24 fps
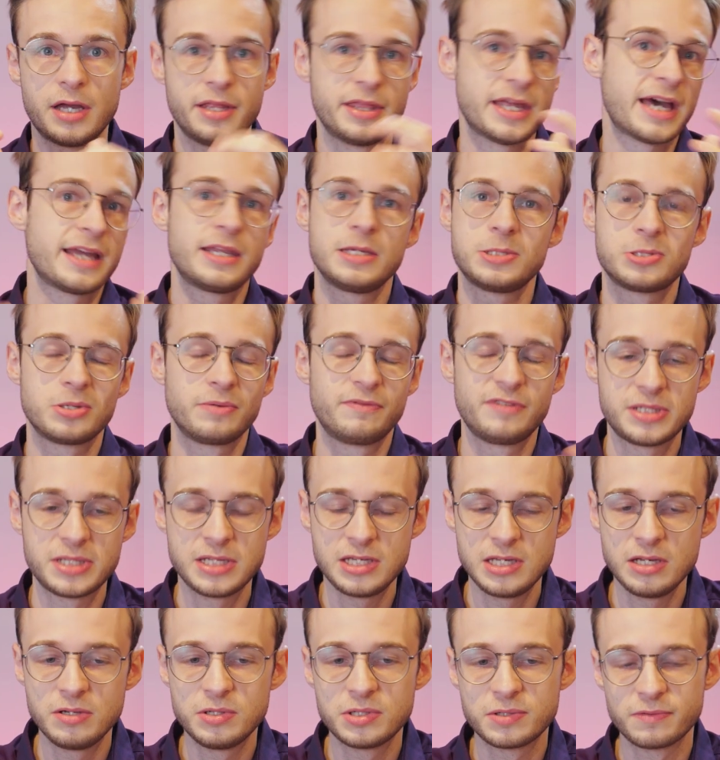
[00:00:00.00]
And that is obviously
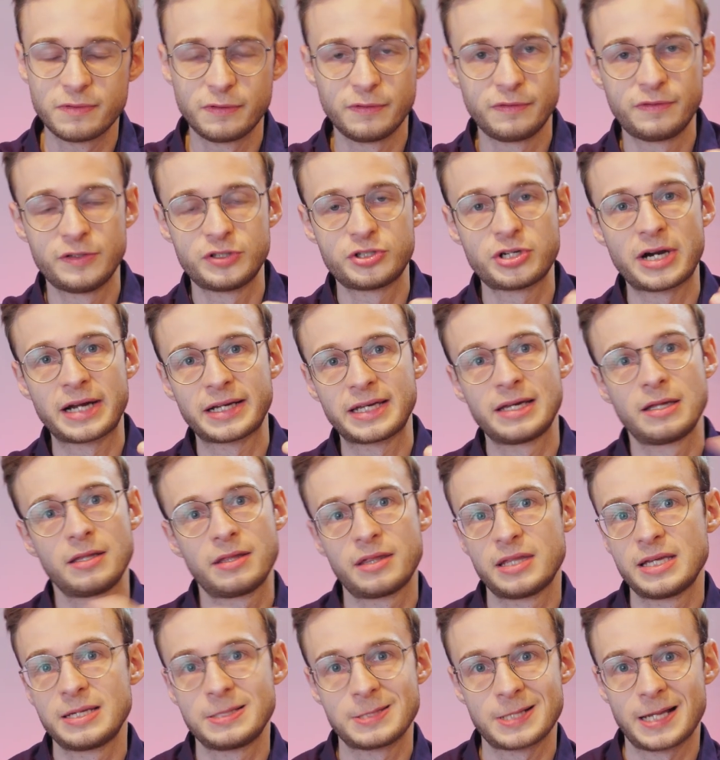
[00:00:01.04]
useful for tracking
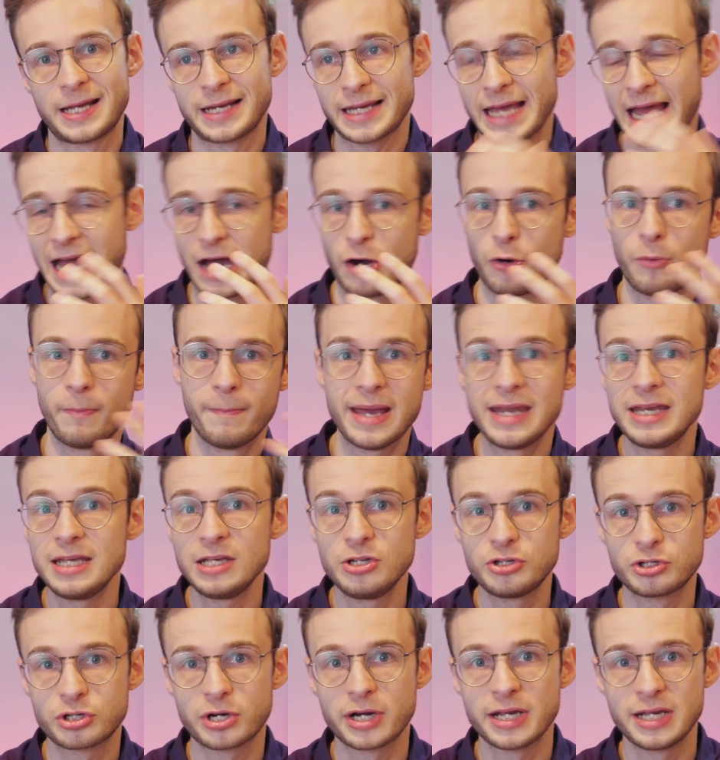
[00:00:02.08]
things like how
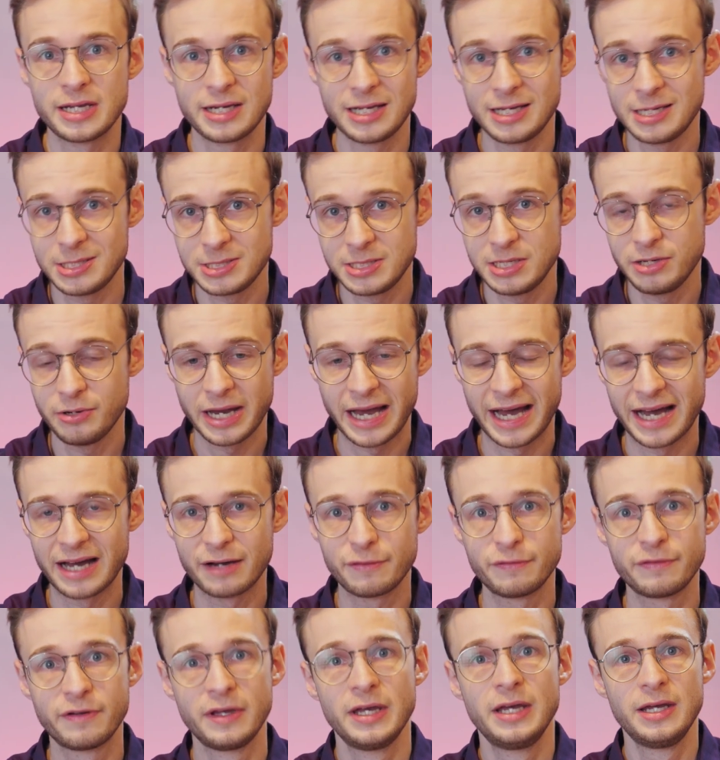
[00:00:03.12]
many trainees you
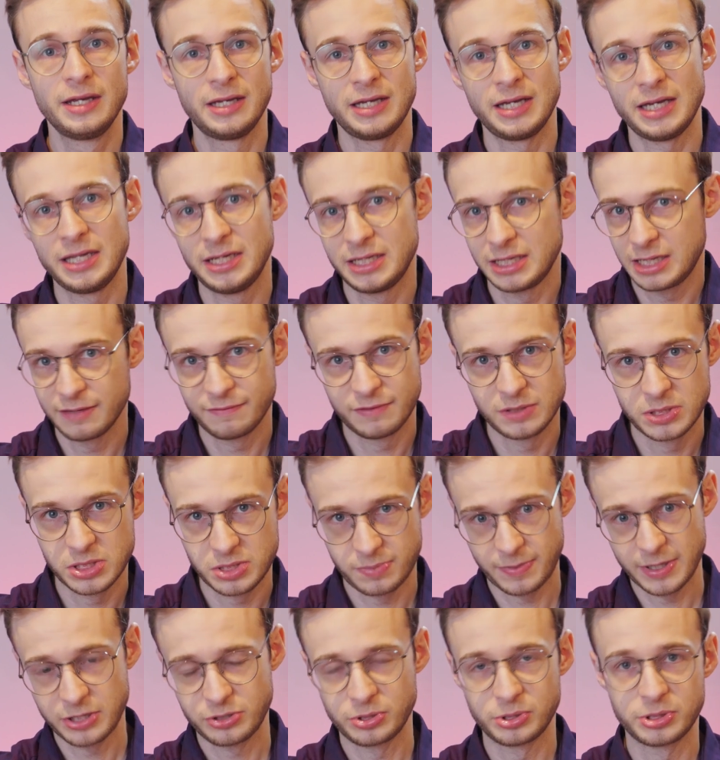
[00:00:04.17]
have in a given
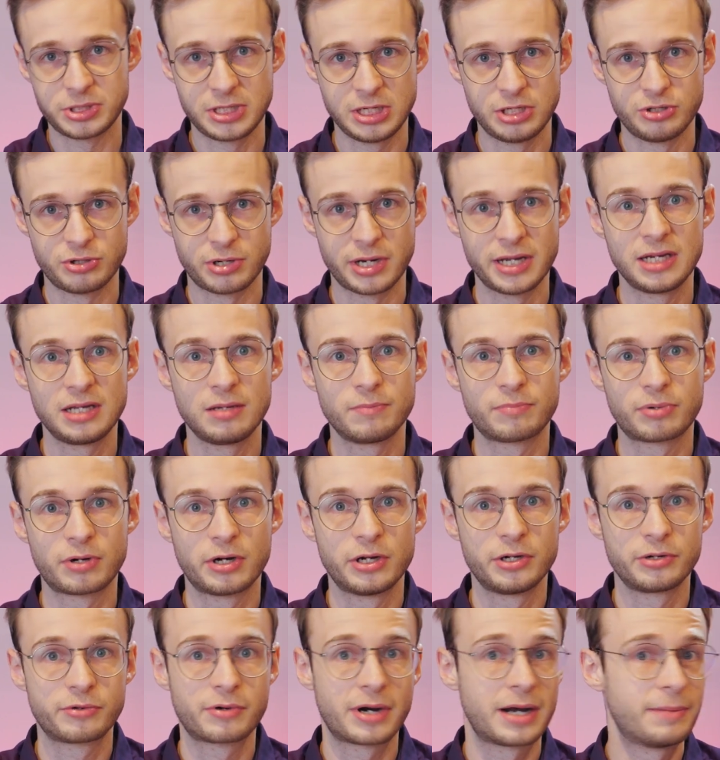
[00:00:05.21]
specialty training
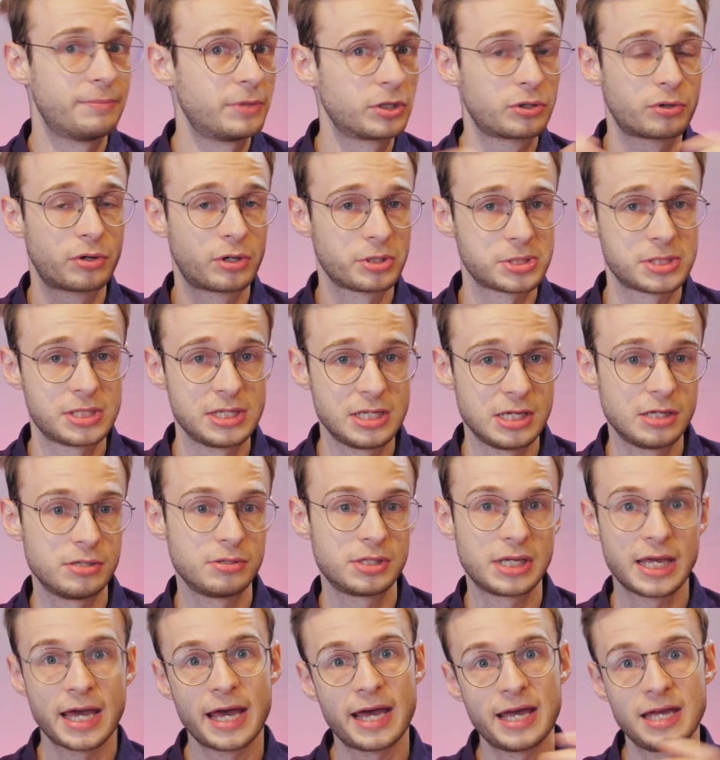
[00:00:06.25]
program across the
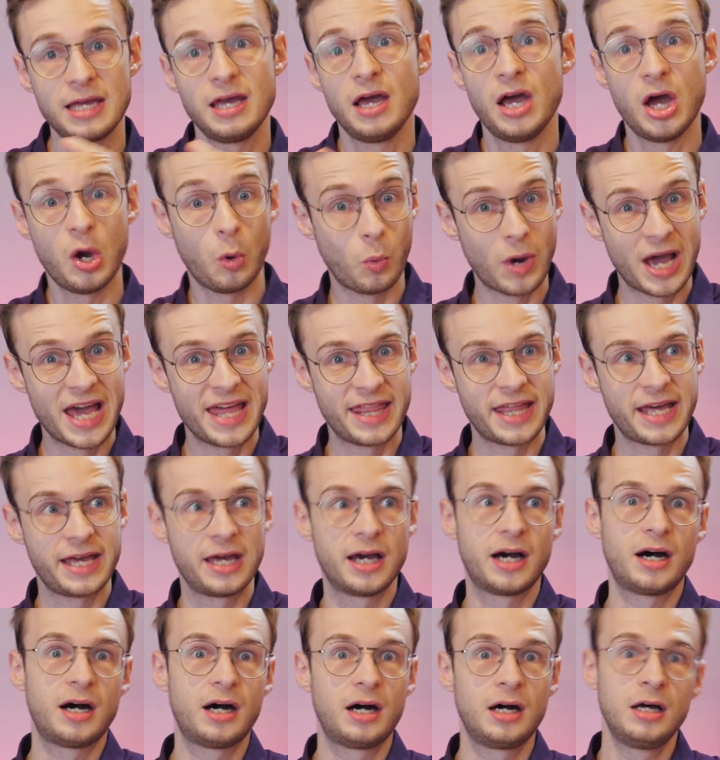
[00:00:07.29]
UK, where they
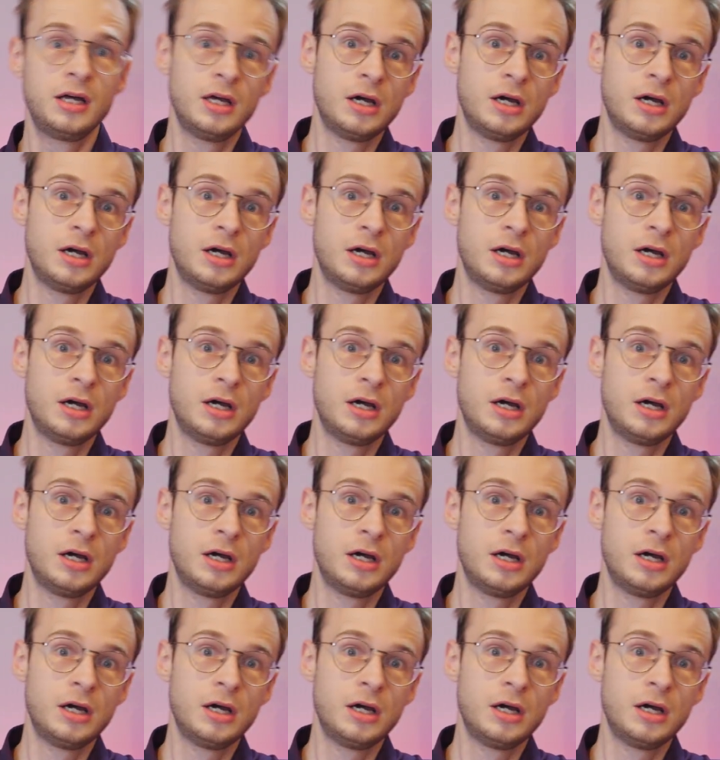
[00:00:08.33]
are,